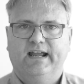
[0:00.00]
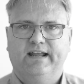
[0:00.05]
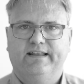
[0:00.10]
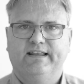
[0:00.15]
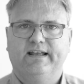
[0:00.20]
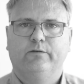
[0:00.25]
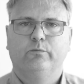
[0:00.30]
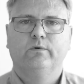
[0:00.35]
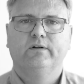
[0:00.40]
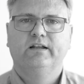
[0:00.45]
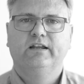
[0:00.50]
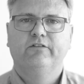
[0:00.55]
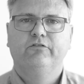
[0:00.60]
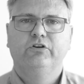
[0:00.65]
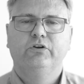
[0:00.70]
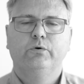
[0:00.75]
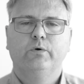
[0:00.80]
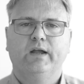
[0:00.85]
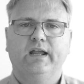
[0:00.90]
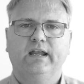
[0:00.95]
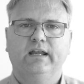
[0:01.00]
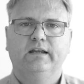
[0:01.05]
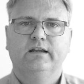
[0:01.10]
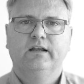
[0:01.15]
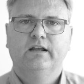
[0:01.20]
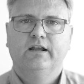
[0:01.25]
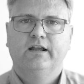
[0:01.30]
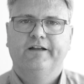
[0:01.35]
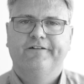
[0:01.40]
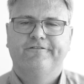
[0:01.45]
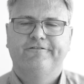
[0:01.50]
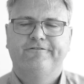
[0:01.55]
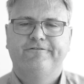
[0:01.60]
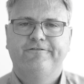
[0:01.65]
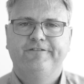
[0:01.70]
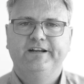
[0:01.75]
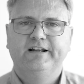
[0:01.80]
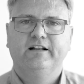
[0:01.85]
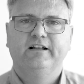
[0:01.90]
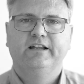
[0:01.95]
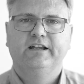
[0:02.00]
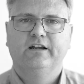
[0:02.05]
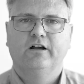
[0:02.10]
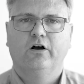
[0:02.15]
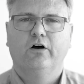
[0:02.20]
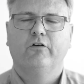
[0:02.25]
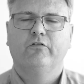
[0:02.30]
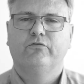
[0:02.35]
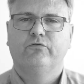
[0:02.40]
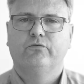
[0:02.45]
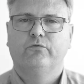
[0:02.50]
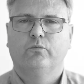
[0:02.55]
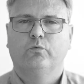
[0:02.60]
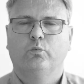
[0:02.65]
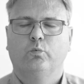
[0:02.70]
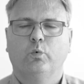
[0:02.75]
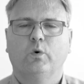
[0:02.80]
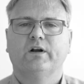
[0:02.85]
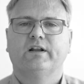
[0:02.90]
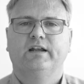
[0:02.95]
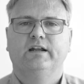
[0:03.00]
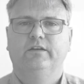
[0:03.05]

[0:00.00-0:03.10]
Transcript: and that will give you a feeling of what